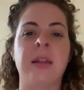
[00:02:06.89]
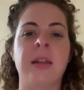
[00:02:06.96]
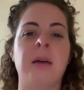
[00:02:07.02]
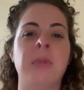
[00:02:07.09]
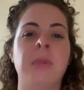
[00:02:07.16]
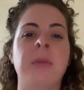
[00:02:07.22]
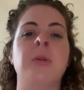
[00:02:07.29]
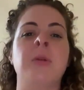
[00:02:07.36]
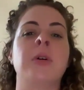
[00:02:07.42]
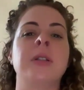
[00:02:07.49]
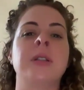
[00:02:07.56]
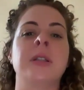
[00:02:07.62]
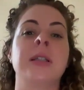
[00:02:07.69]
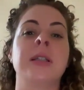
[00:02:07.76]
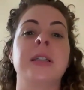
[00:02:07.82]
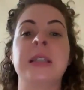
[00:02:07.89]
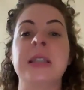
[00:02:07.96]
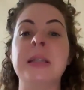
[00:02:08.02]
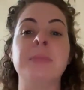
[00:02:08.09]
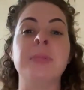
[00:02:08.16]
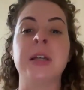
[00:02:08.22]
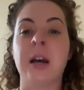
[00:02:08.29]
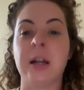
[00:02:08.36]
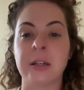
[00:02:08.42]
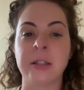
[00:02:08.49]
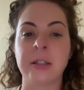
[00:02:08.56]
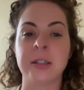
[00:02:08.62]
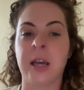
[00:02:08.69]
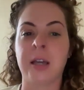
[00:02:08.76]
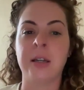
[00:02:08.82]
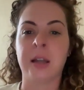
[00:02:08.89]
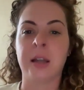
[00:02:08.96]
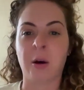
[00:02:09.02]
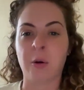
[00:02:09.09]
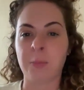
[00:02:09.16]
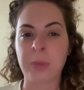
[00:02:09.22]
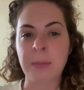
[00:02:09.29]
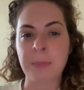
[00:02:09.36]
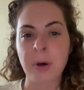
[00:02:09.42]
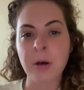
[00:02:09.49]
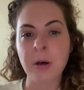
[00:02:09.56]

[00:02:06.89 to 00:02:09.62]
And that made me want to like deeply understand and help people.